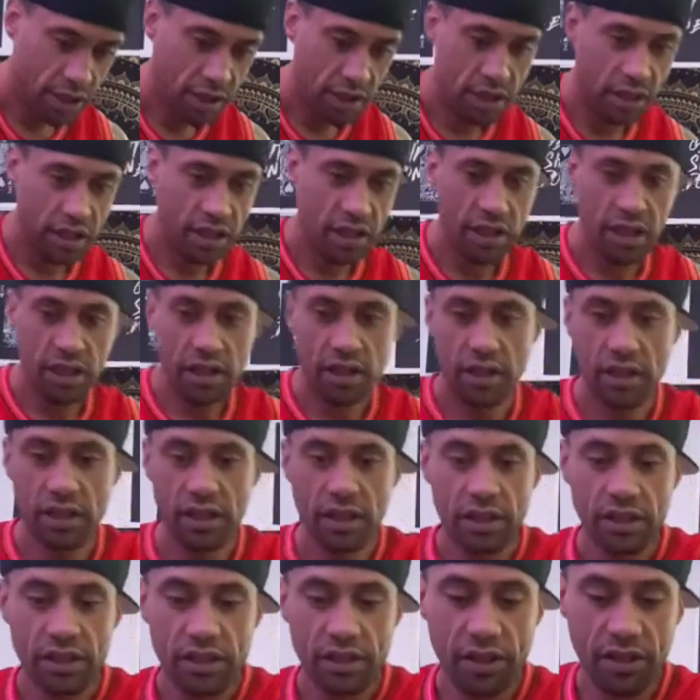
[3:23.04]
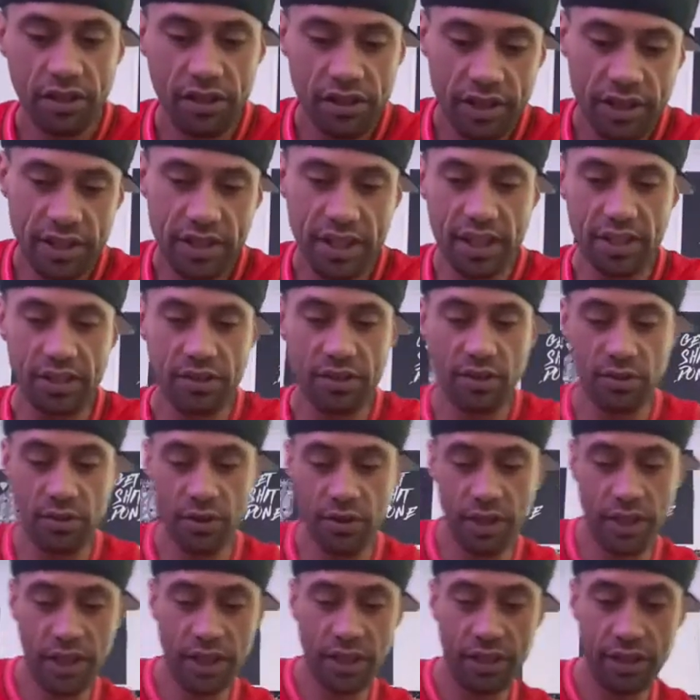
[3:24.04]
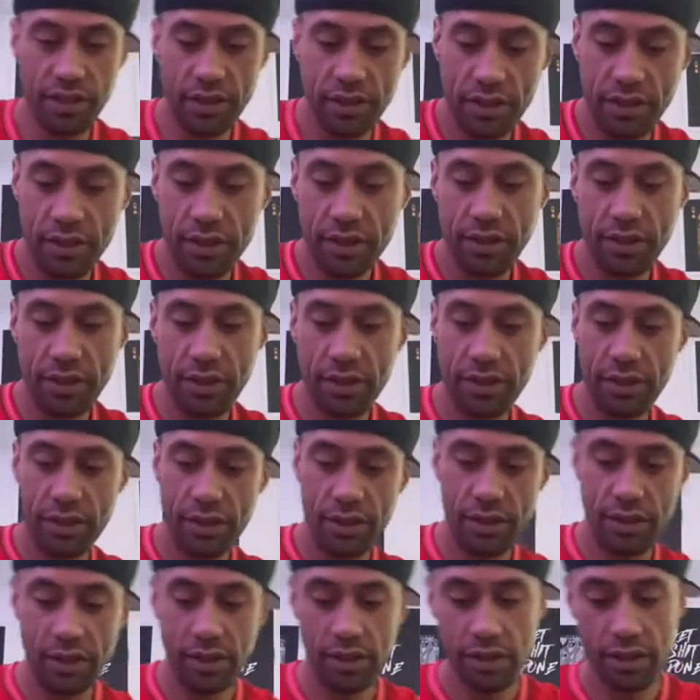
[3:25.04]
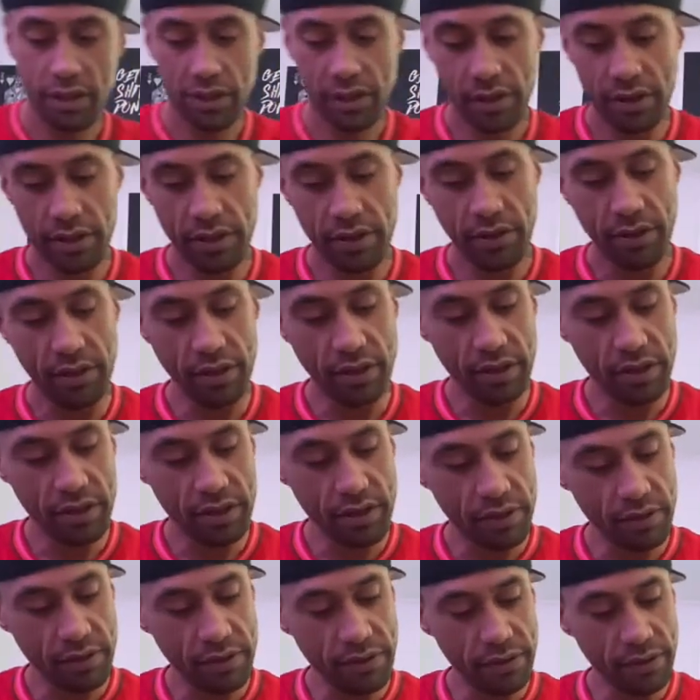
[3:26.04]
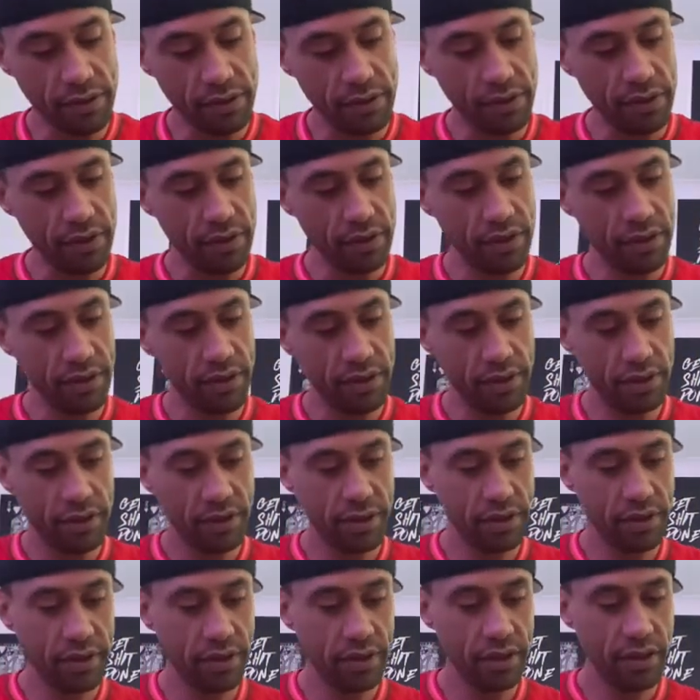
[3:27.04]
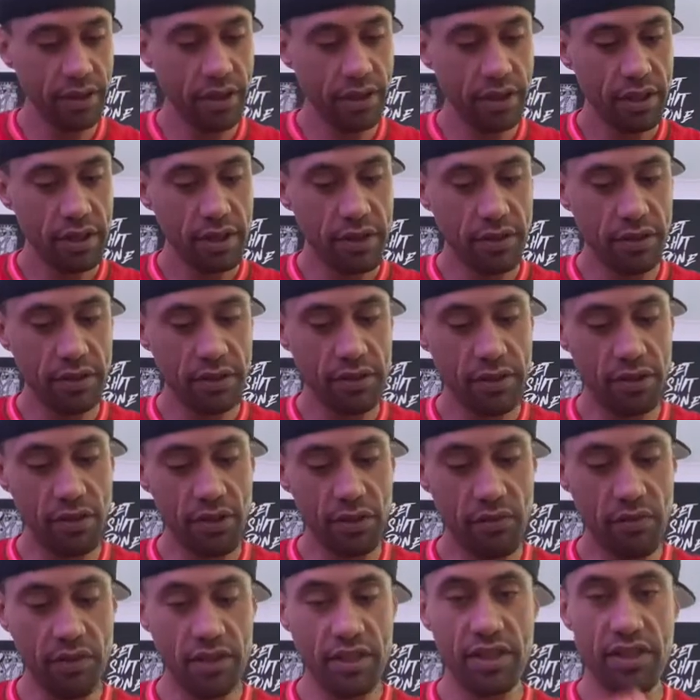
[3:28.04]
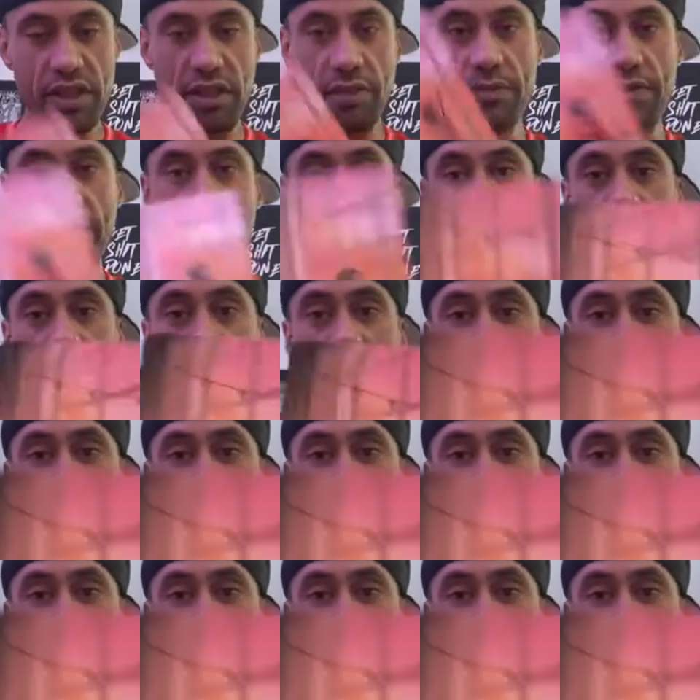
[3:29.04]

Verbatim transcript: Yeah, you guys aren't talking. So we got the Two of Swords. Someone's